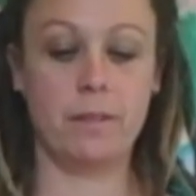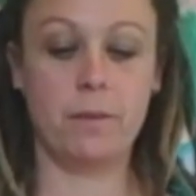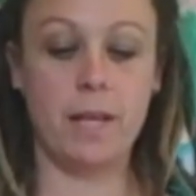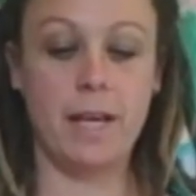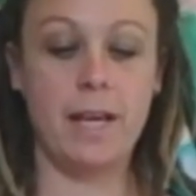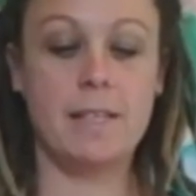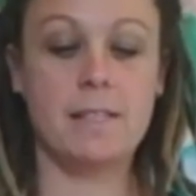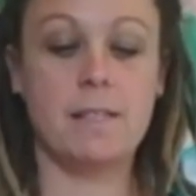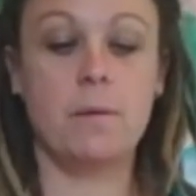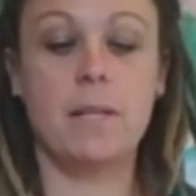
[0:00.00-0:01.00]
Okay,
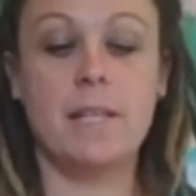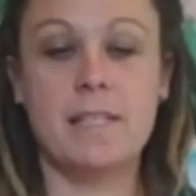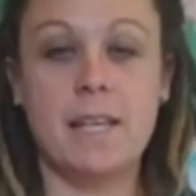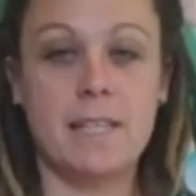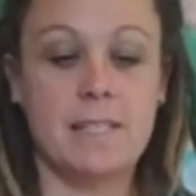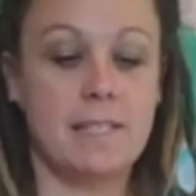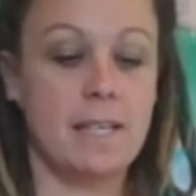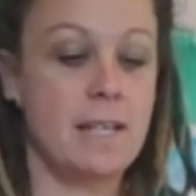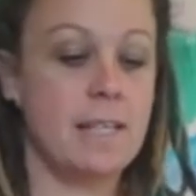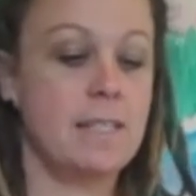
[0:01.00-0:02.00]
so let's get
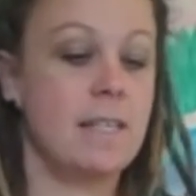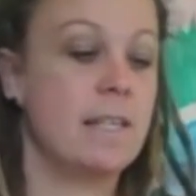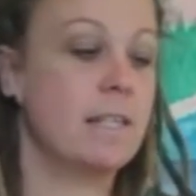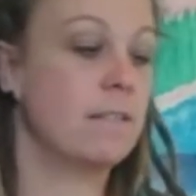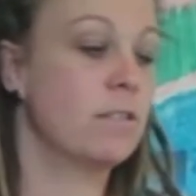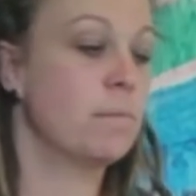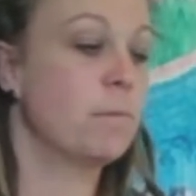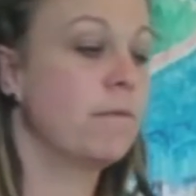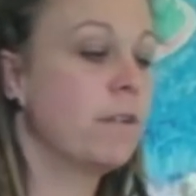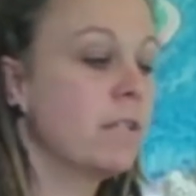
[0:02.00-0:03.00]
started. I'll just
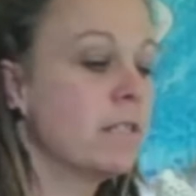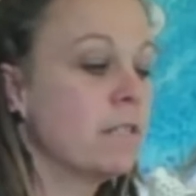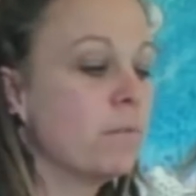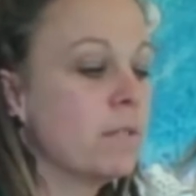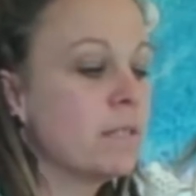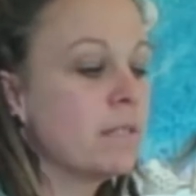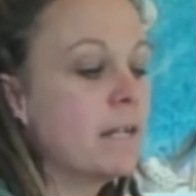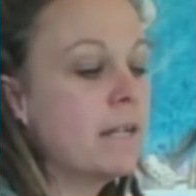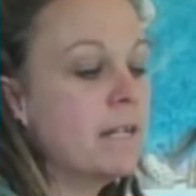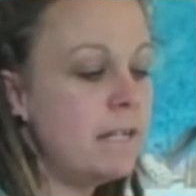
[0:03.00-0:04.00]
move all this to one
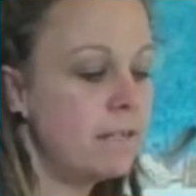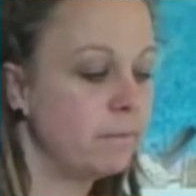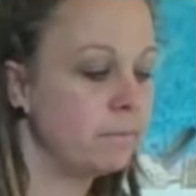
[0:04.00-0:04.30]
side.